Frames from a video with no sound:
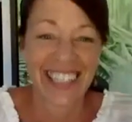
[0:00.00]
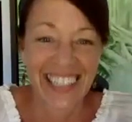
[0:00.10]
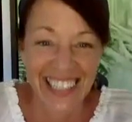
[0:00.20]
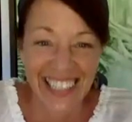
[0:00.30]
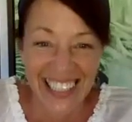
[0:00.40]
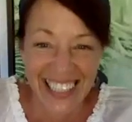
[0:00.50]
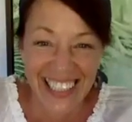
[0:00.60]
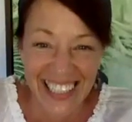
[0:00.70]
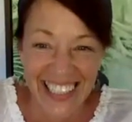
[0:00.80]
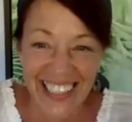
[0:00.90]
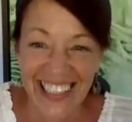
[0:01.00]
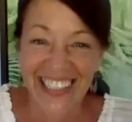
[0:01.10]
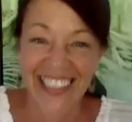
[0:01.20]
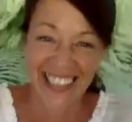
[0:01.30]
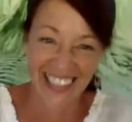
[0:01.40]

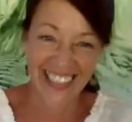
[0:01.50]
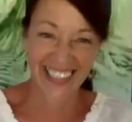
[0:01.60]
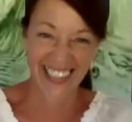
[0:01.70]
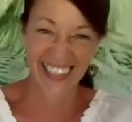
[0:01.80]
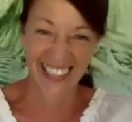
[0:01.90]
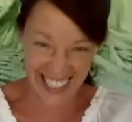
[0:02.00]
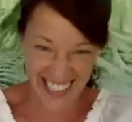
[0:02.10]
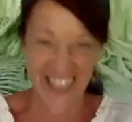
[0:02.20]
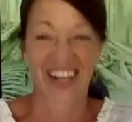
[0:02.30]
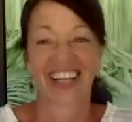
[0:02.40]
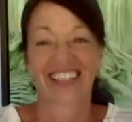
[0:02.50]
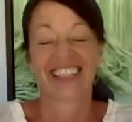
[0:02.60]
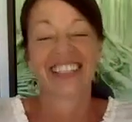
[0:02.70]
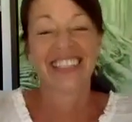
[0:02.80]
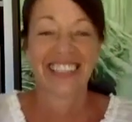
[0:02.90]

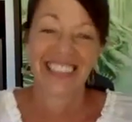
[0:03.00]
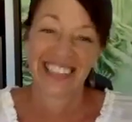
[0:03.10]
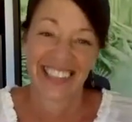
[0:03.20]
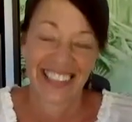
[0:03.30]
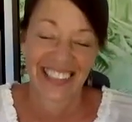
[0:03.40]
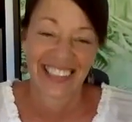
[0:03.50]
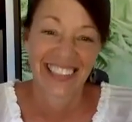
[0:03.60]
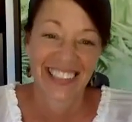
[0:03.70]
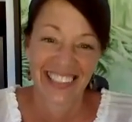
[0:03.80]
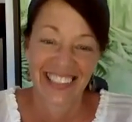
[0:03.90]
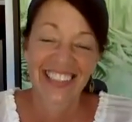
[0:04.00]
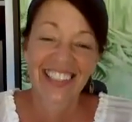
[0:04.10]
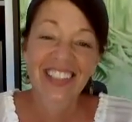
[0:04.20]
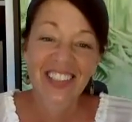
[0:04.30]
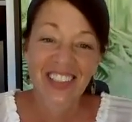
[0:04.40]

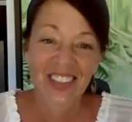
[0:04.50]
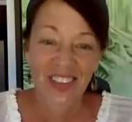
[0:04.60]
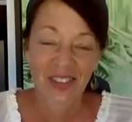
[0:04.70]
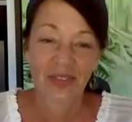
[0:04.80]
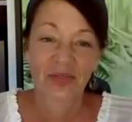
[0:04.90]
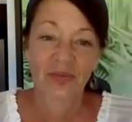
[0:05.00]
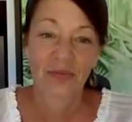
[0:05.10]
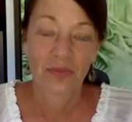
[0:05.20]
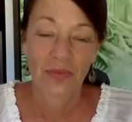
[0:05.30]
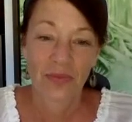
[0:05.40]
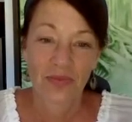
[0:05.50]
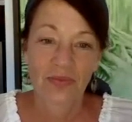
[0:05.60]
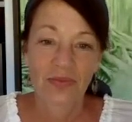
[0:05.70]
(silent)